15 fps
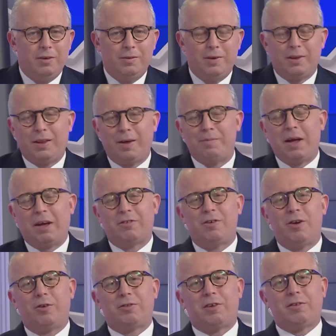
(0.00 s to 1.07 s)
Well, that makes
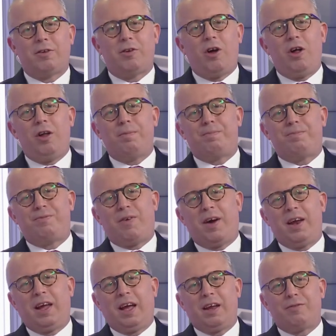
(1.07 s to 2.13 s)
no sense at all,
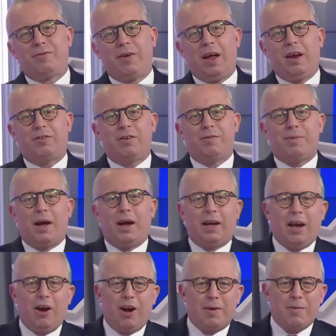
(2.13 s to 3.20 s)
funding inflation by
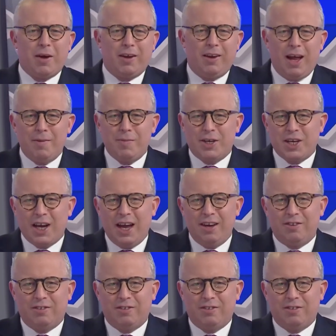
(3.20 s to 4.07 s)
caring about climate change.